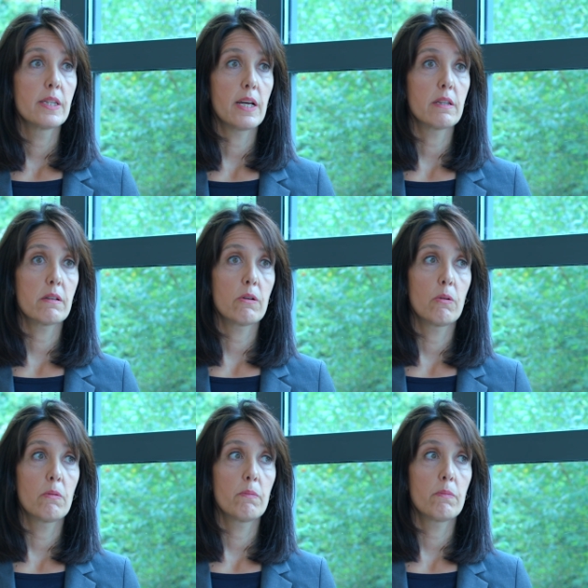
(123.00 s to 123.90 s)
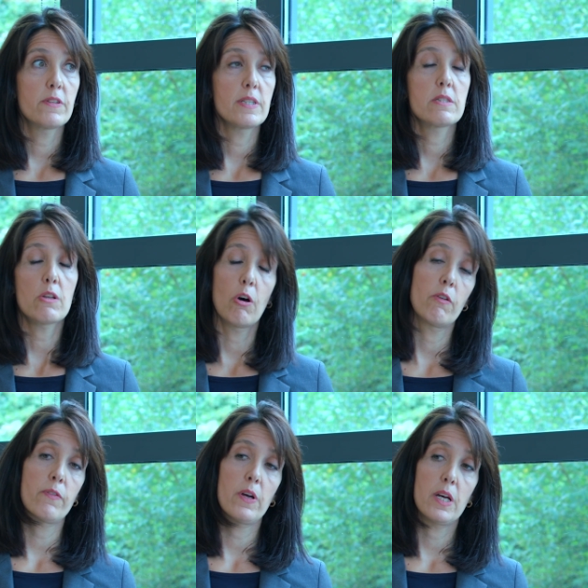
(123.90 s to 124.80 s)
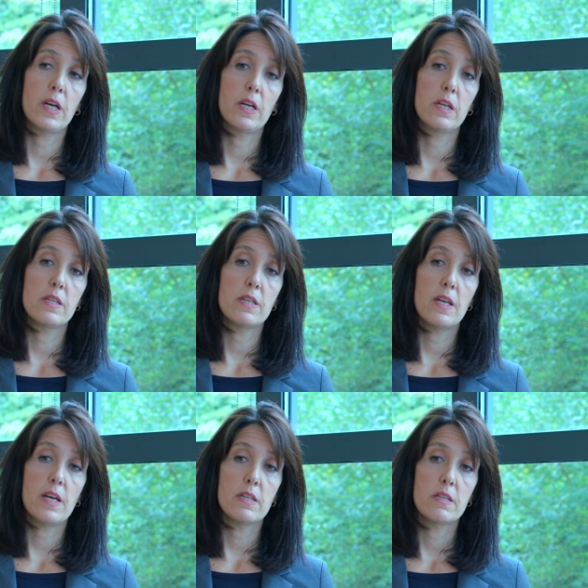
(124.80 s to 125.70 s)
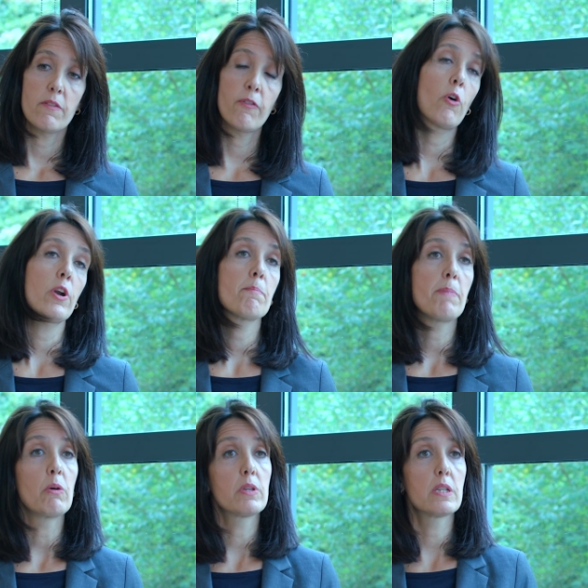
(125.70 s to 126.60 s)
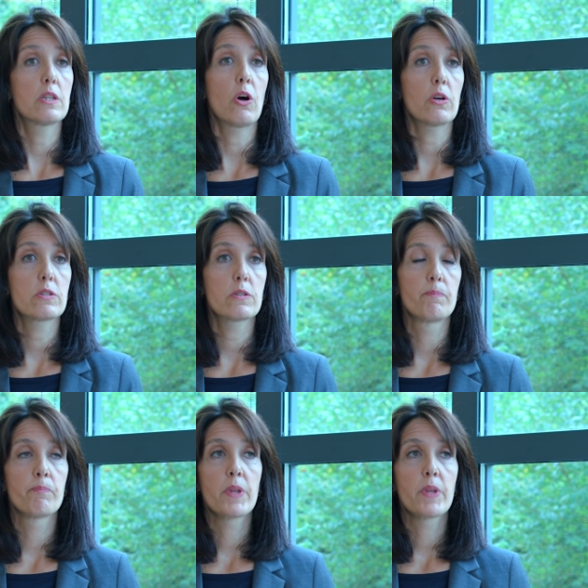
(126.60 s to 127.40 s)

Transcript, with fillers: that consists of uh, four impounded docks.